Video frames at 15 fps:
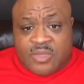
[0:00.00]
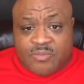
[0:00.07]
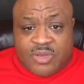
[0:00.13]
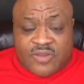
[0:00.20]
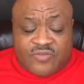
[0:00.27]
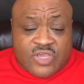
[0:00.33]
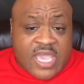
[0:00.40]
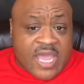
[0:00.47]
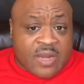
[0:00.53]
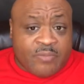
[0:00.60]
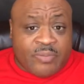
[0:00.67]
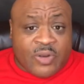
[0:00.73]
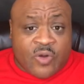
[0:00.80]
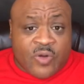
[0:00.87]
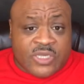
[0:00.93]
But if you got
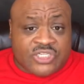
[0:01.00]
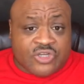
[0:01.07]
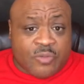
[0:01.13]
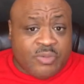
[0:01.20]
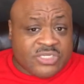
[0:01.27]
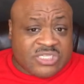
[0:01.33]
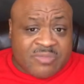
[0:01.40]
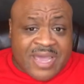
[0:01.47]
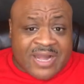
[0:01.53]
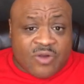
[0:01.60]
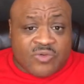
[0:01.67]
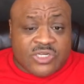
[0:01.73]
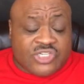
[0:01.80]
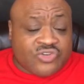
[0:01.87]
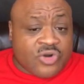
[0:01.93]
employees, you're going to put somebody
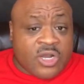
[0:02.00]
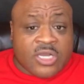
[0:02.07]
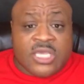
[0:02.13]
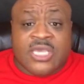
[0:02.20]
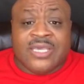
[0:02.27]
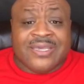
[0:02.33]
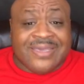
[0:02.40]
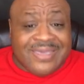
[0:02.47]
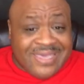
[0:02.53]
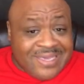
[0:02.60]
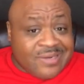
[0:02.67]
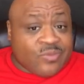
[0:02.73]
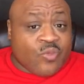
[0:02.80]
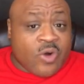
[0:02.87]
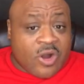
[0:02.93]
on the truck,
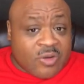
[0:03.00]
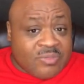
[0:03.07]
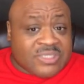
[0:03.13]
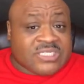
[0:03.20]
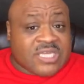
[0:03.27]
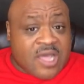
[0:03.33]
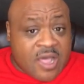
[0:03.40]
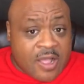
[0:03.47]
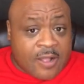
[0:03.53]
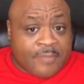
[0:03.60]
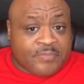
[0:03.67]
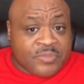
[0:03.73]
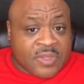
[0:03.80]
get workman's comp.